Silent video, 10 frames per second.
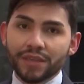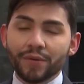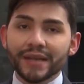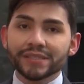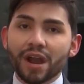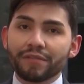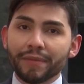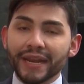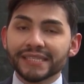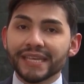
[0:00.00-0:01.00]
The US
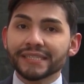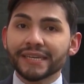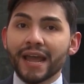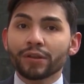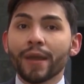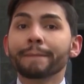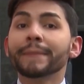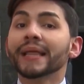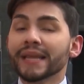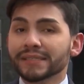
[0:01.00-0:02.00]
government is sending out
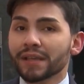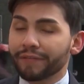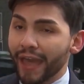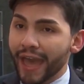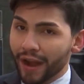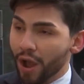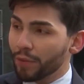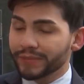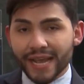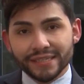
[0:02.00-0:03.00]
millions of
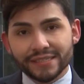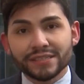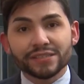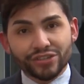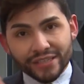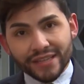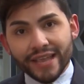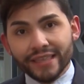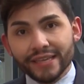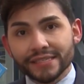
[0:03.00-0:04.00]
at-home tests just
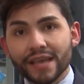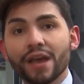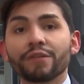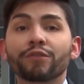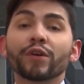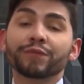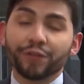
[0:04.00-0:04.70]
like this for